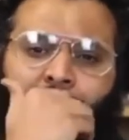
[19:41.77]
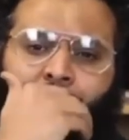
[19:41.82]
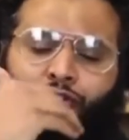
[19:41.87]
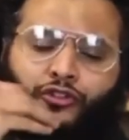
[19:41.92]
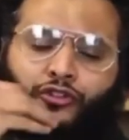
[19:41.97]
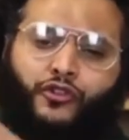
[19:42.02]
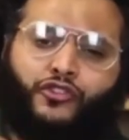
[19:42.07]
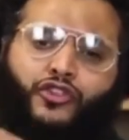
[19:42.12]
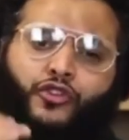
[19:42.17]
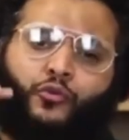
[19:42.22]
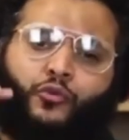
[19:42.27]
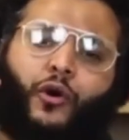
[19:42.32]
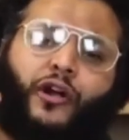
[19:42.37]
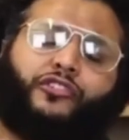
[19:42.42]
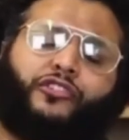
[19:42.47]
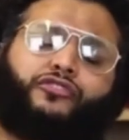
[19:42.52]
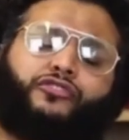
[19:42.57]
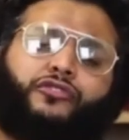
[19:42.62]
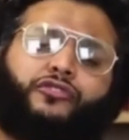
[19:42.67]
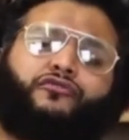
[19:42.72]
Don't you
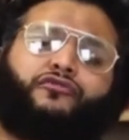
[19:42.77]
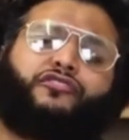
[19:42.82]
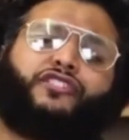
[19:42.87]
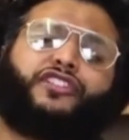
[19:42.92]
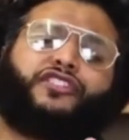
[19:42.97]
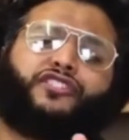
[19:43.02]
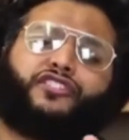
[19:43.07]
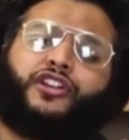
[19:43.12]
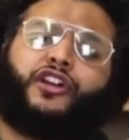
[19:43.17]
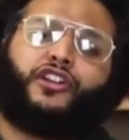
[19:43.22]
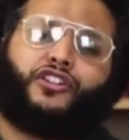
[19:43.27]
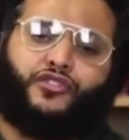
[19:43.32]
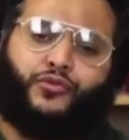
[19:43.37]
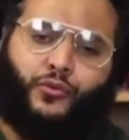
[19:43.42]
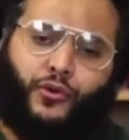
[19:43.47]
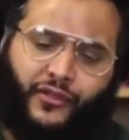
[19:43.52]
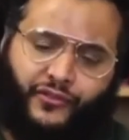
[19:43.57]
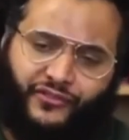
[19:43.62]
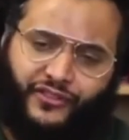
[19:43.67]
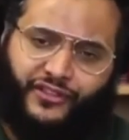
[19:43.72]
want to research
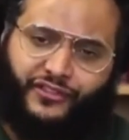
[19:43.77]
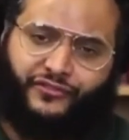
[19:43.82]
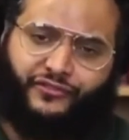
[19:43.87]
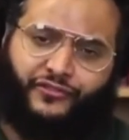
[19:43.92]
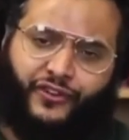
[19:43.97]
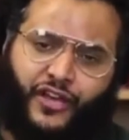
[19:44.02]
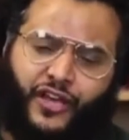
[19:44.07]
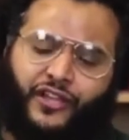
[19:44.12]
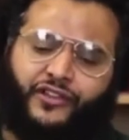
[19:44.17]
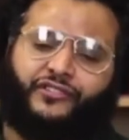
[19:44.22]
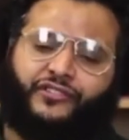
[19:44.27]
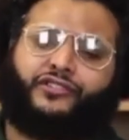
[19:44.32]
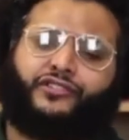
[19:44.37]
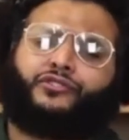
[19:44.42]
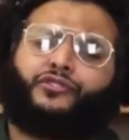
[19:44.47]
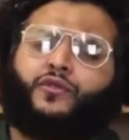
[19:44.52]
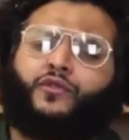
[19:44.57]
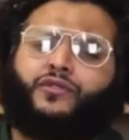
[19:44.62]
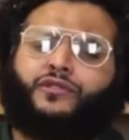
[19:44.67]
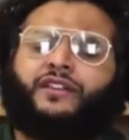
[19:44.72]
what this verse is
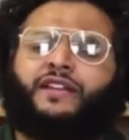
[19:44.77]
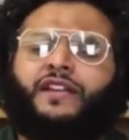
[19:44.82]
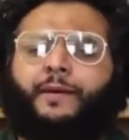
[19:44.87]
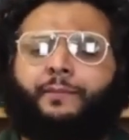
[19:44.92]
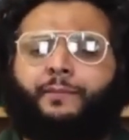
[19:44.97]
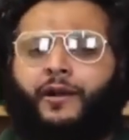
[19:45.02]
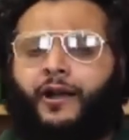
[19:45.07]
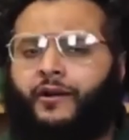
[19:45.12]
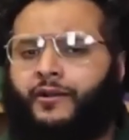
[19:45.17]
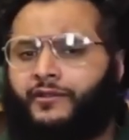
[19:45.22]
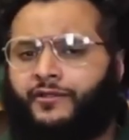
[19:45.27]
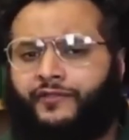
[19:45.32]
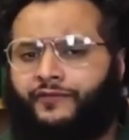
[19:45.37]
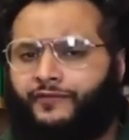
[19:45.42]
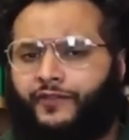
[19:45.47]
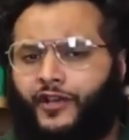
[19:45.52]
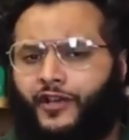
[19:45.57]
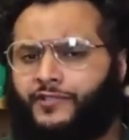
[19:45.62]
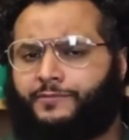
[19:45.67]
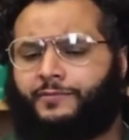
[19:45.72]
talking about in the
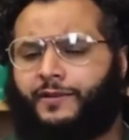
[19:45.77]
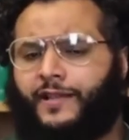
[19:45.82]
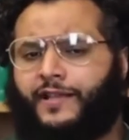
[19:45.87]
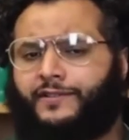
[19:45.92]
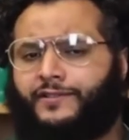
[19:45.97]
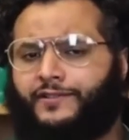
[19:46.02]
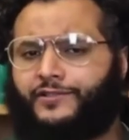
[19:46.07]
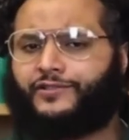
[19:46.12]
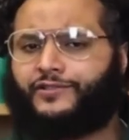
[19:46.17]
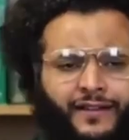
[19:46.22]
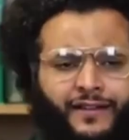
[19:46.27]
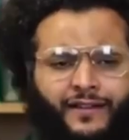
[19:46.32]
first place?